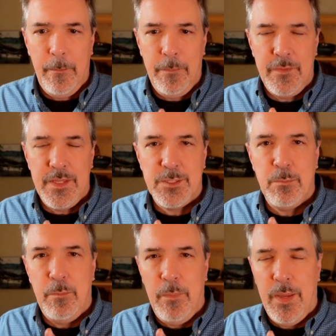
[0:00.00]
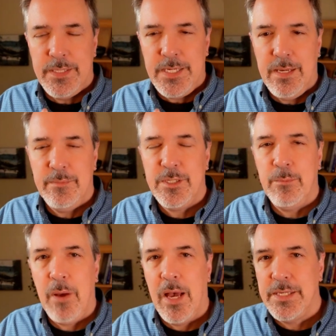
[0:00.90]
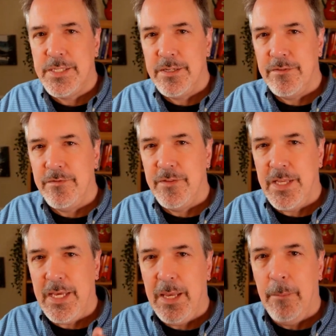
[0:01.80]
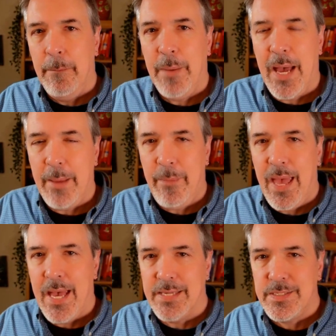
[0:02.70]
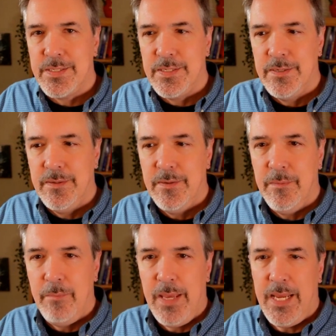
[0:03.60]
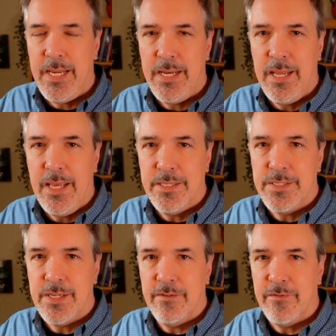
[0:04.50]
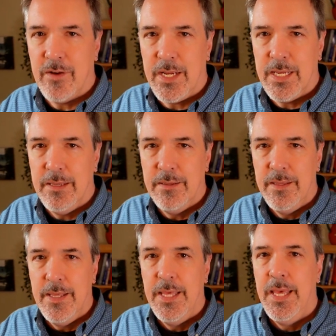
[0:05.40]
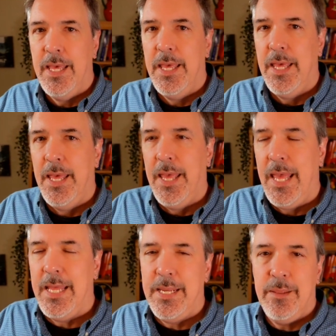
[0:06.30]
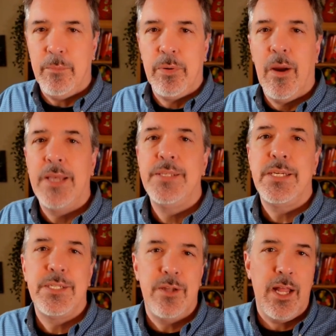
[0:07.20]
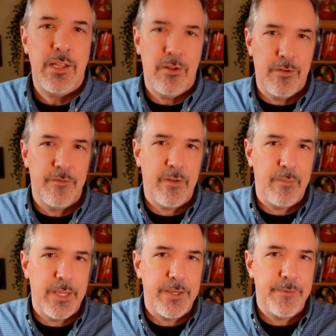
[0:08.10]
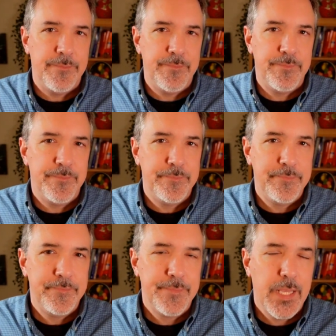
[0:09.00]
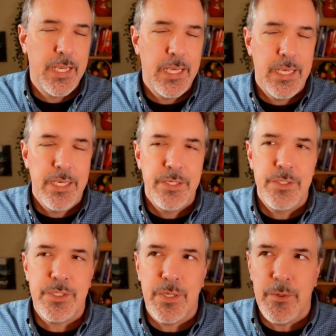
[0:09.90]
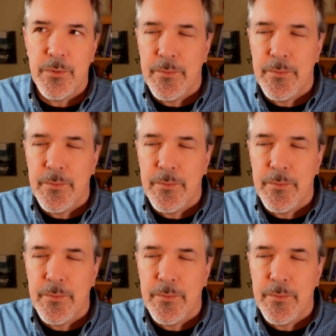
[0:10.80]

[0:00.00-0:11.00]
this attempt to positively bypass pain and suffering, and in the process, not learn from it. So